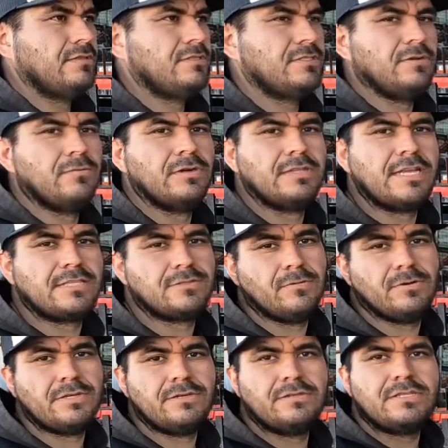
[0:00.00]
so that's what
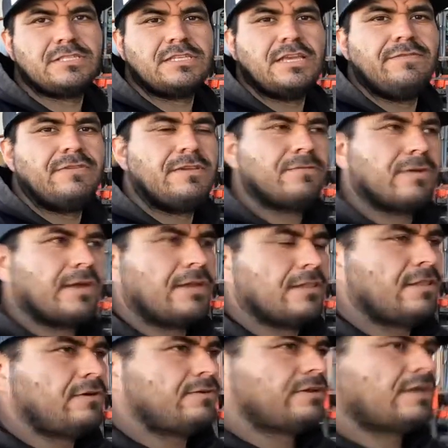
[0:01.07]
we're doing this evening. We're kind
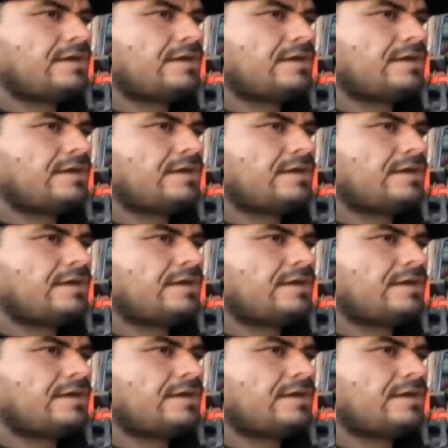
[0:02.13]
of loading